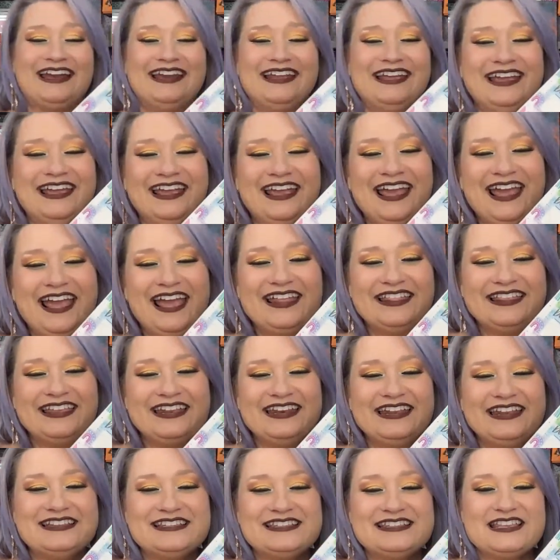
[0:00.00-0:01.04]
And then
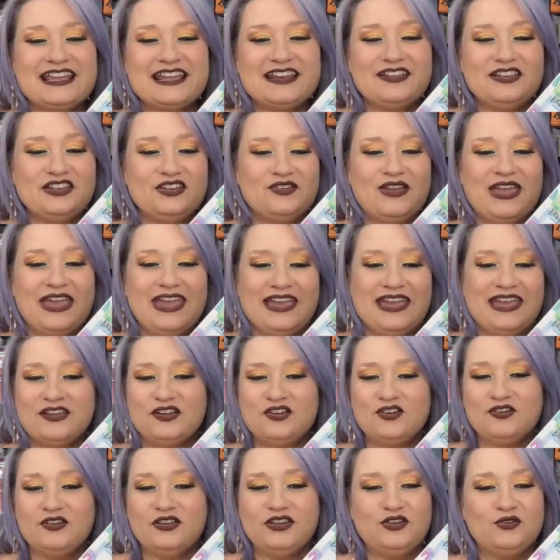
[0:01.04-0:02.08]
instead of
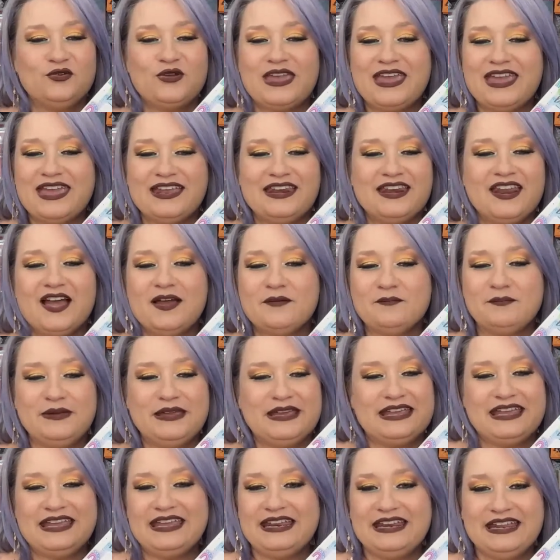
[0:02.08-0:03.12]
you cannot
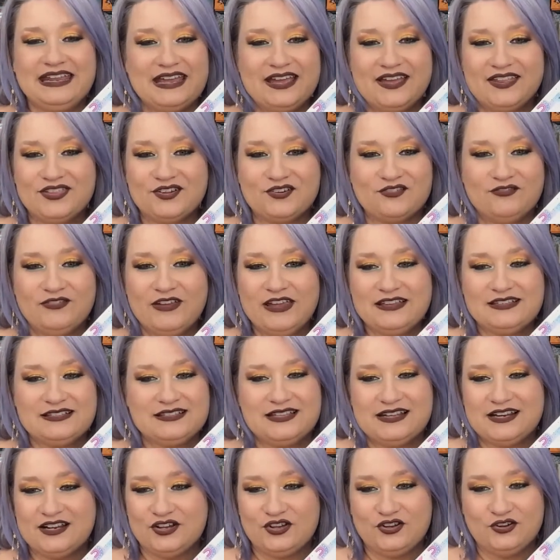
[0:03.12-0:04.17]
pick any other face
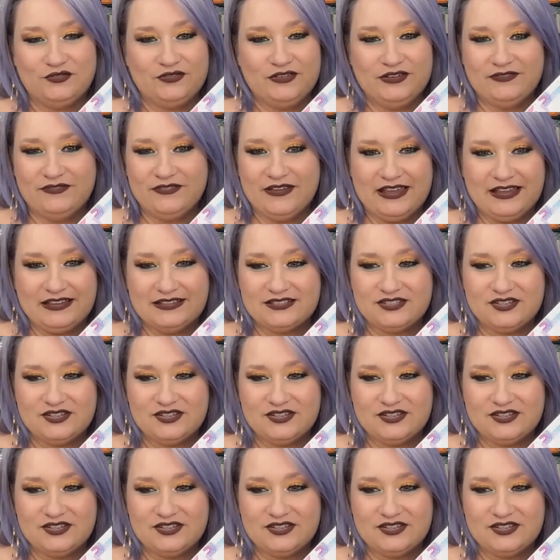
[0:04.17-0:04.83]
than a goofy face.